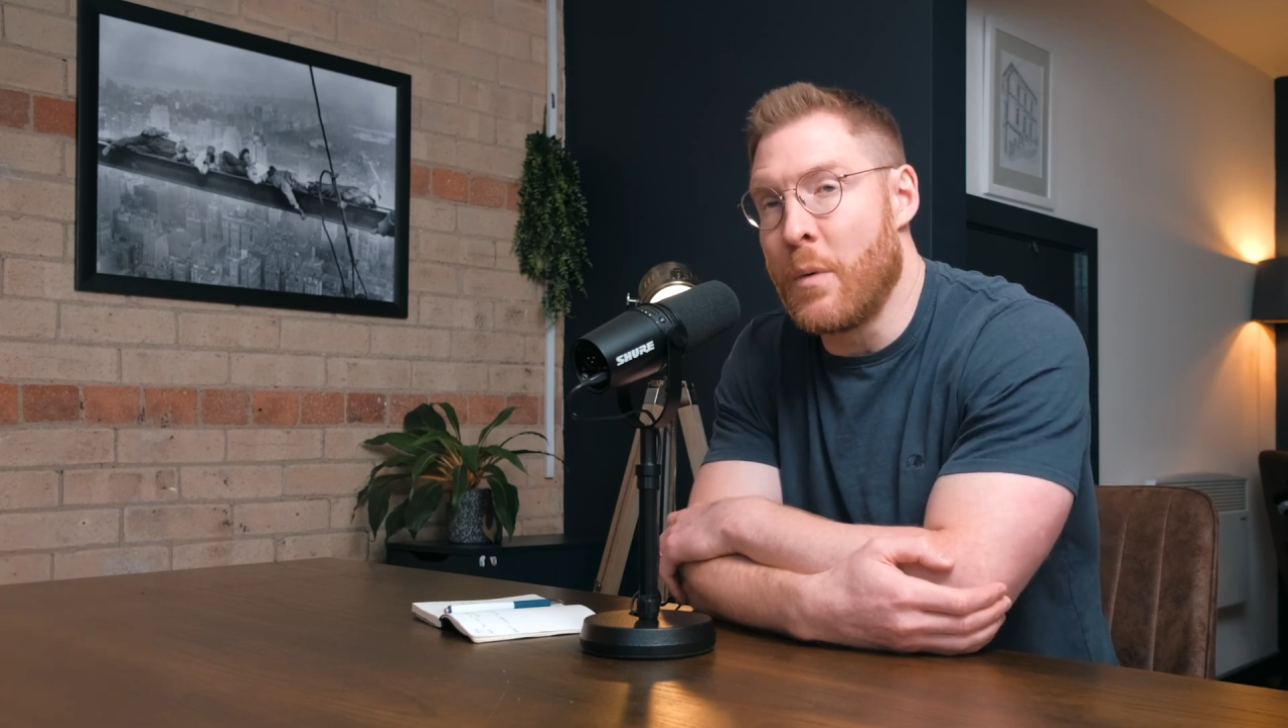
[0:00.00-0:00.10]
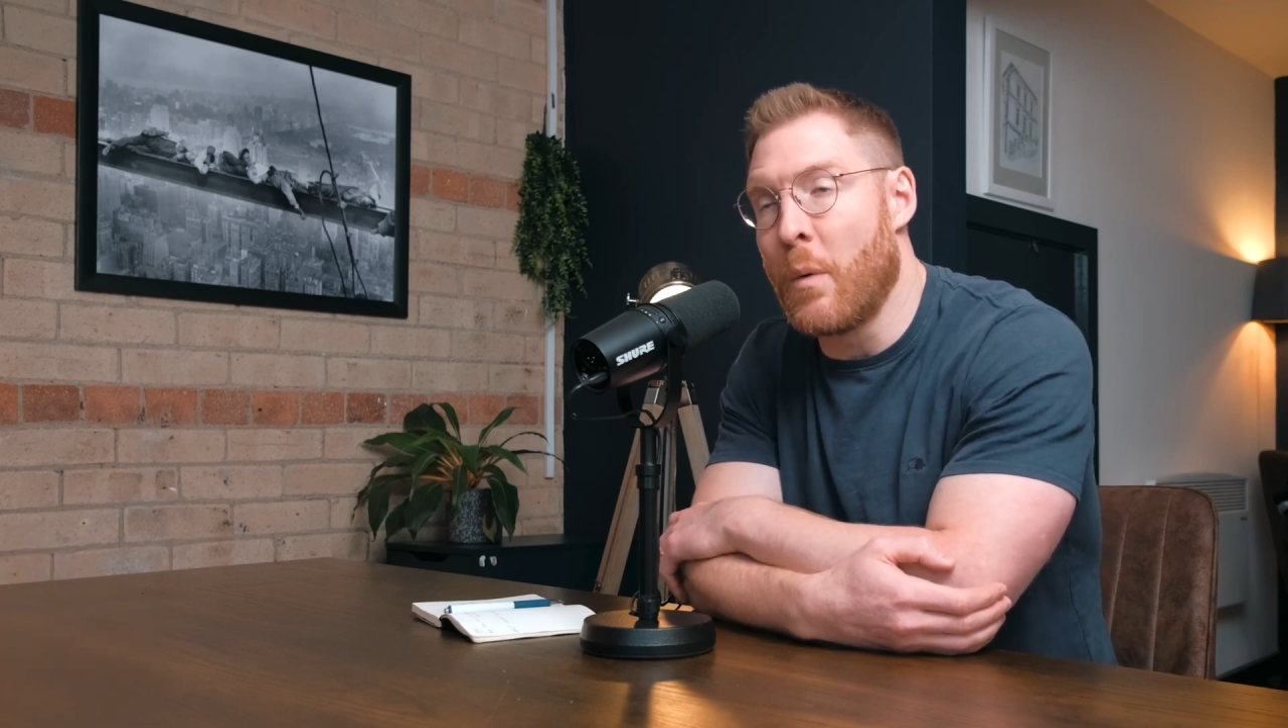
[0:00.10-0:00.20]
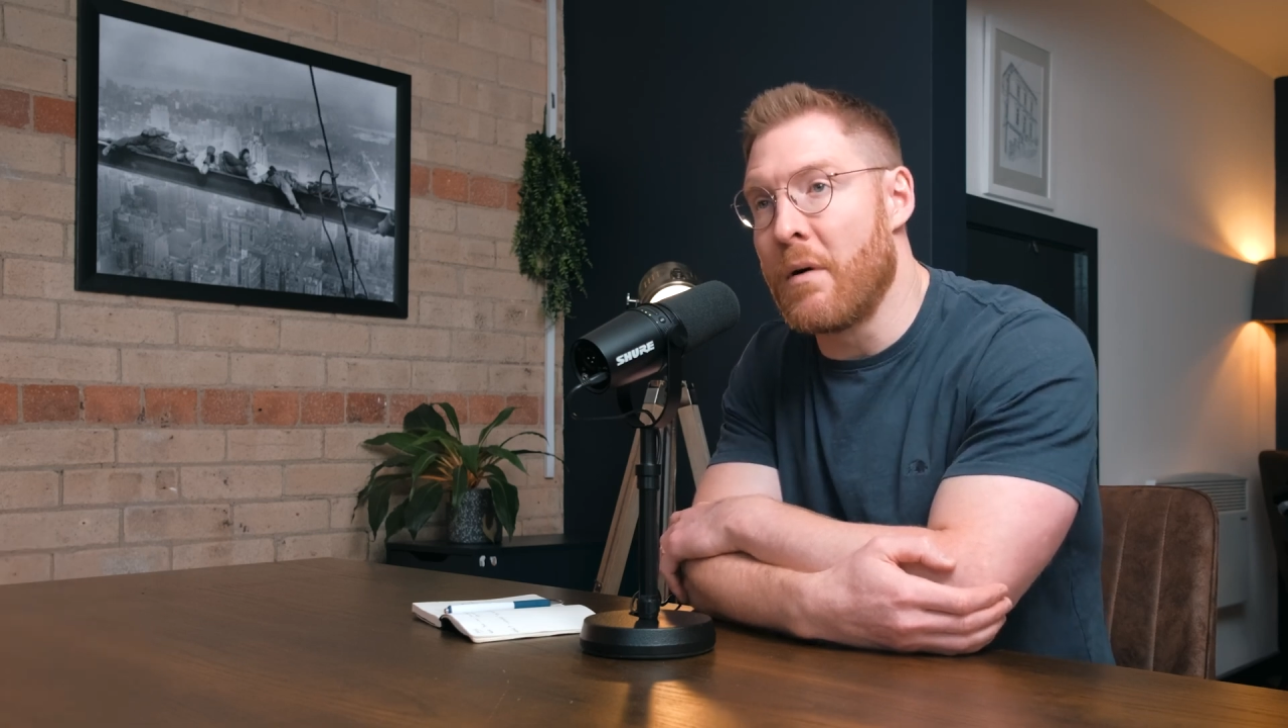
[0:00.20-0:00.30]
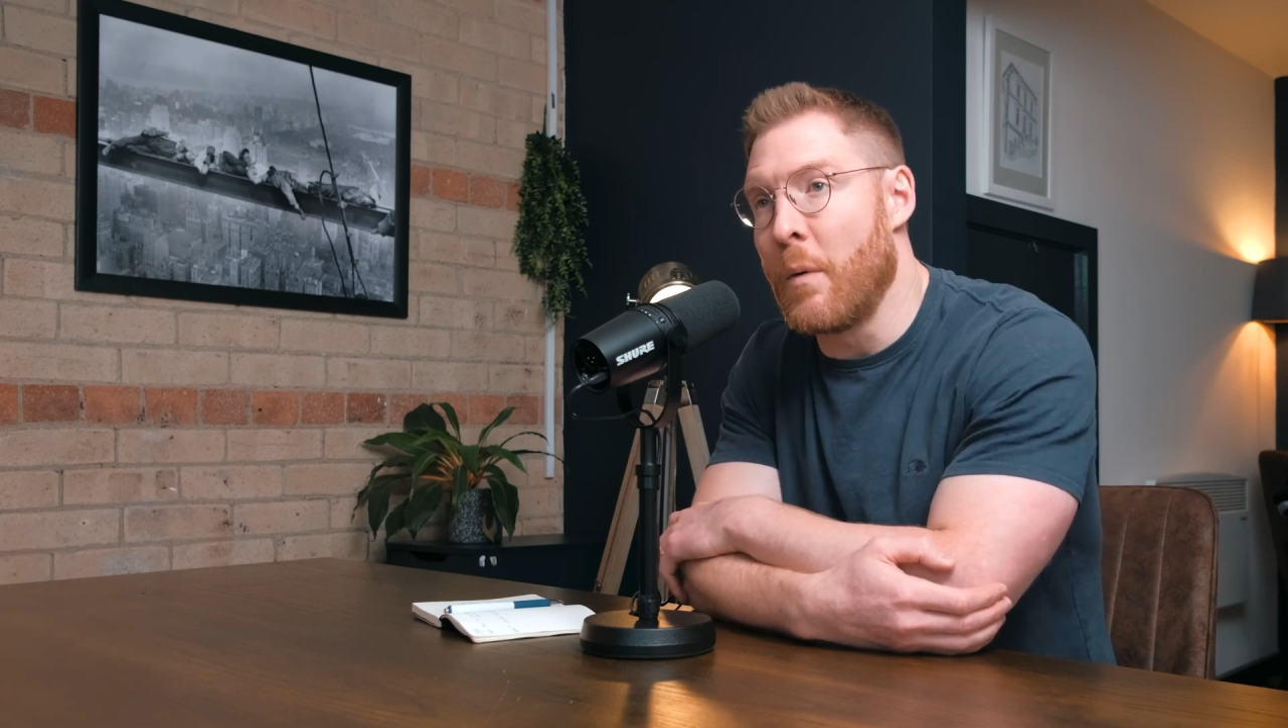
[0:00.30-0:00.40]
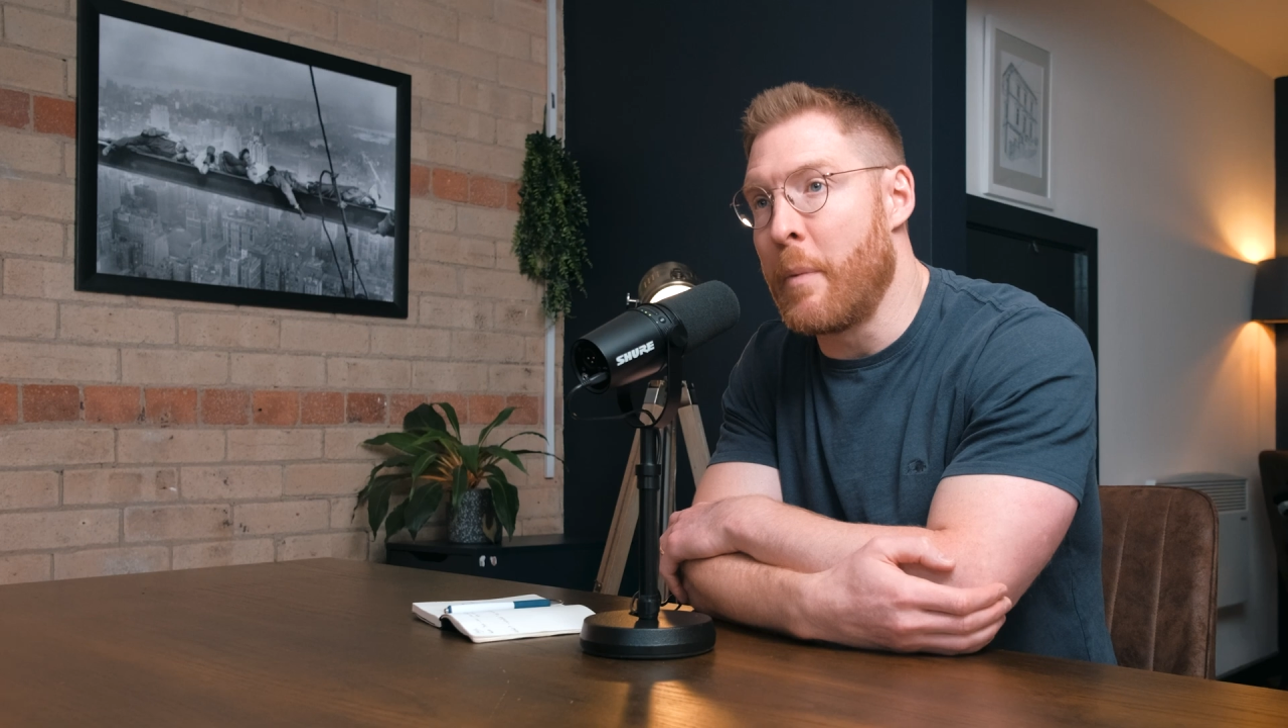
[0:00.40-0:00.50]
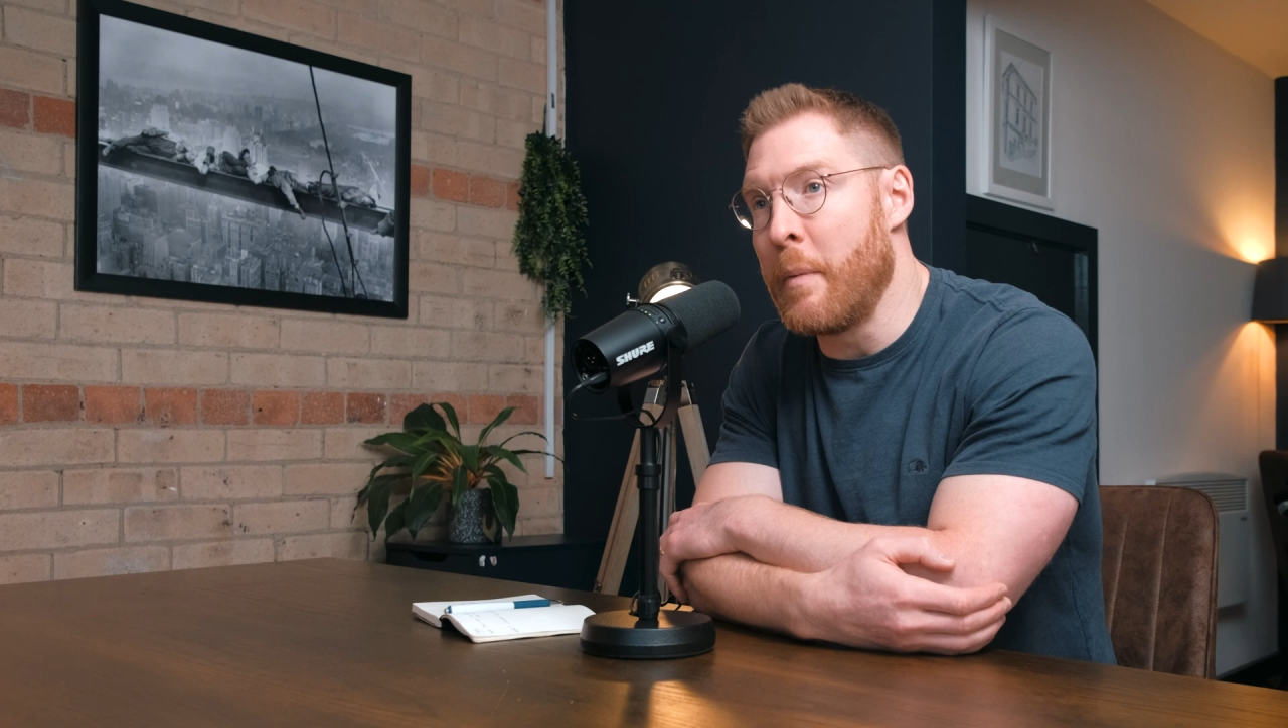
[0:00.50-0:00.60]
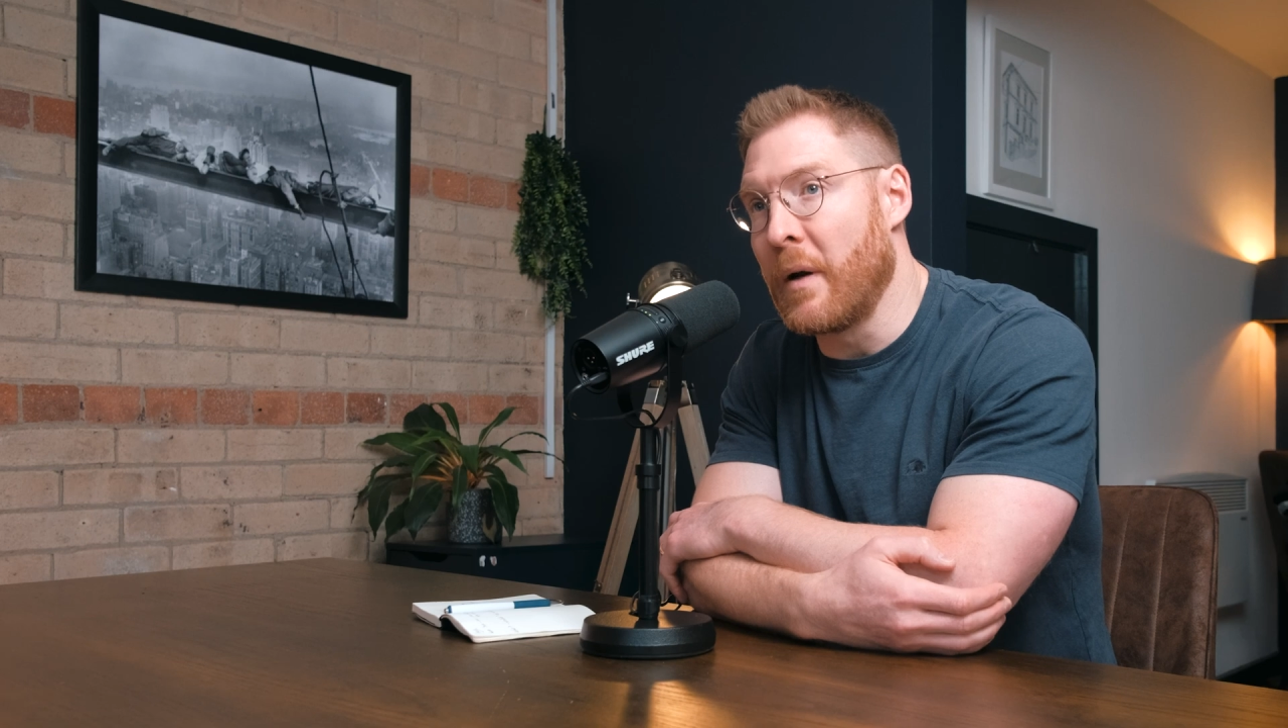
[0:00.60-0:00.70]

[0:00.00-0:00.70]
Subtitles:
worry what people